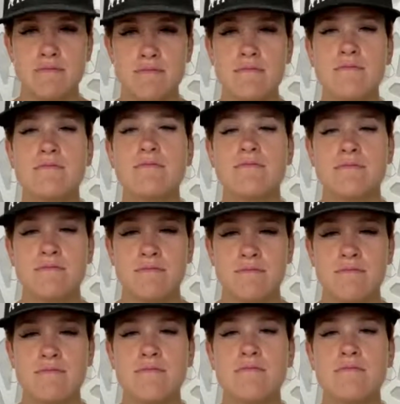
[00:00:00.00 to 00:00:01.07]

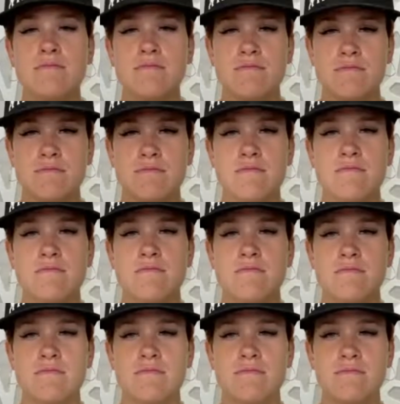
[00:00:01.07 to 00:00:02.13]

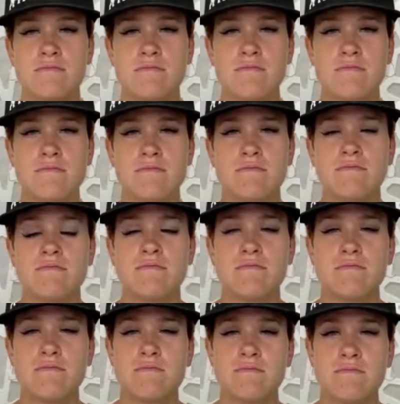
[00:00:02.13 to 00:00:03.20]

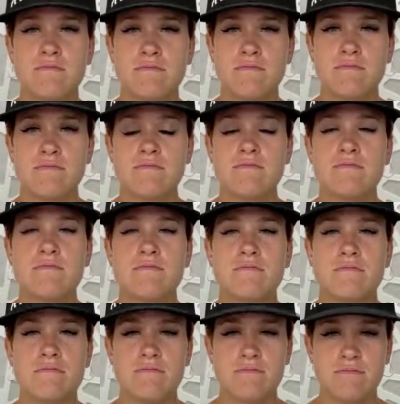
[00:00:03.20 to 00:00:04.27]

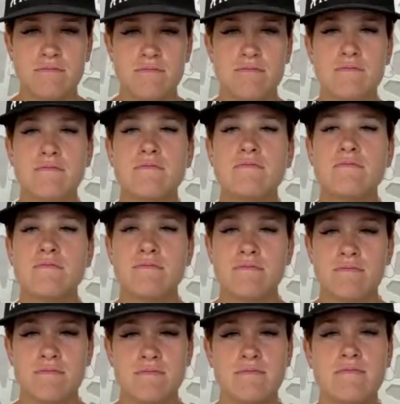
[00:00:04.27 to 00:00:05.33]

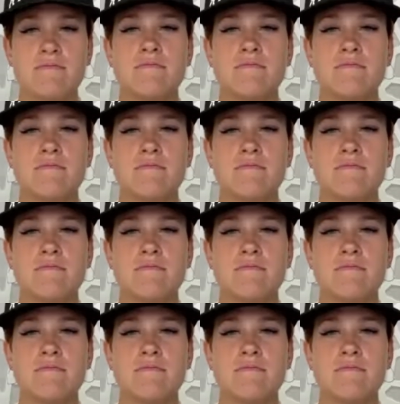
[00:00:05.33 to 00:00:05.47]
(silent)